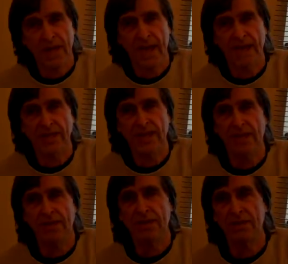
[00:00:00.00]
analogy
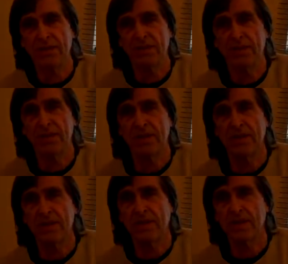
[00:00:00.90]
I used to use
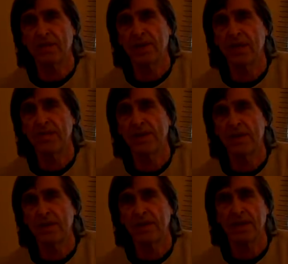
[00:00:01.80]
that Thompson
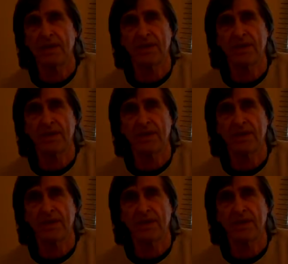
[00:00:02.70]
say.